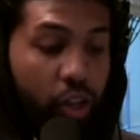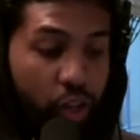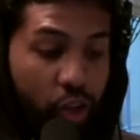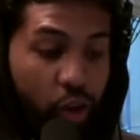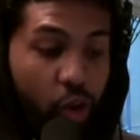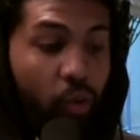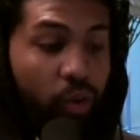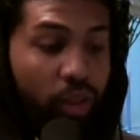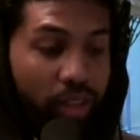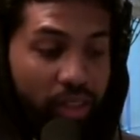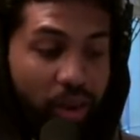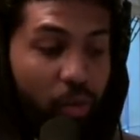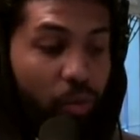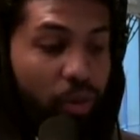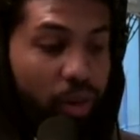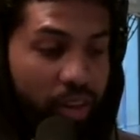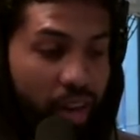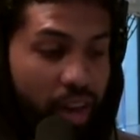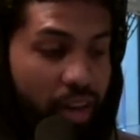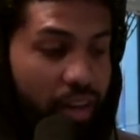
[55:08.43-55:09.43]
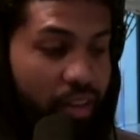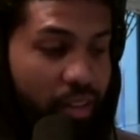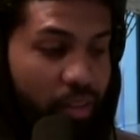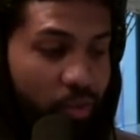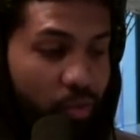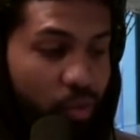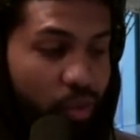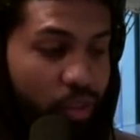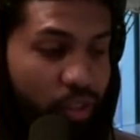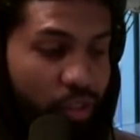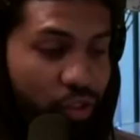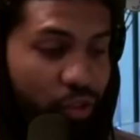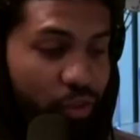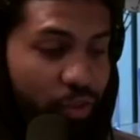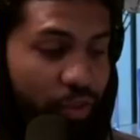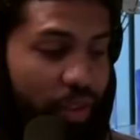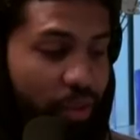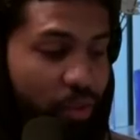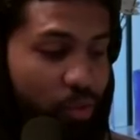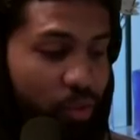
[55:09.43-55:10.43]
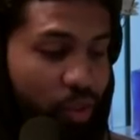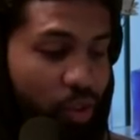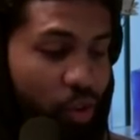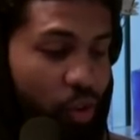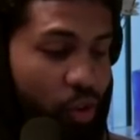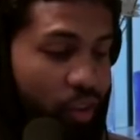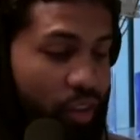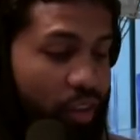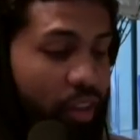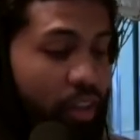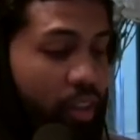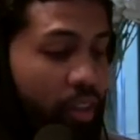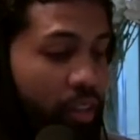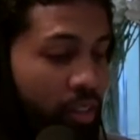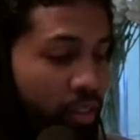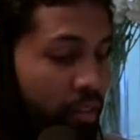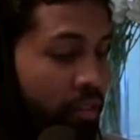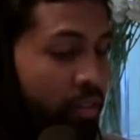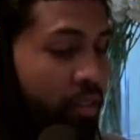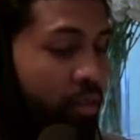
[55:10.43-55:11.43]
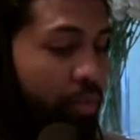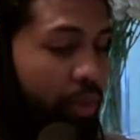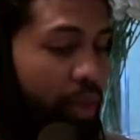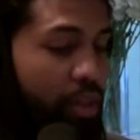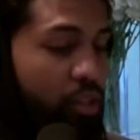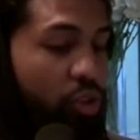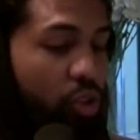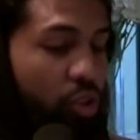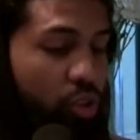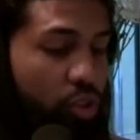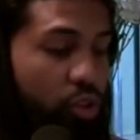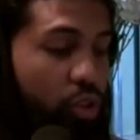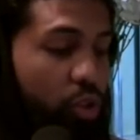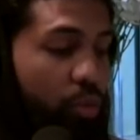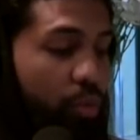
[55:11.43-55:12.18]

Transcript: yeah. The coalition. I wanted. I didn't. Wasn't sure what that. Yeah, was the called. Players coalition. The yeah. players coalition.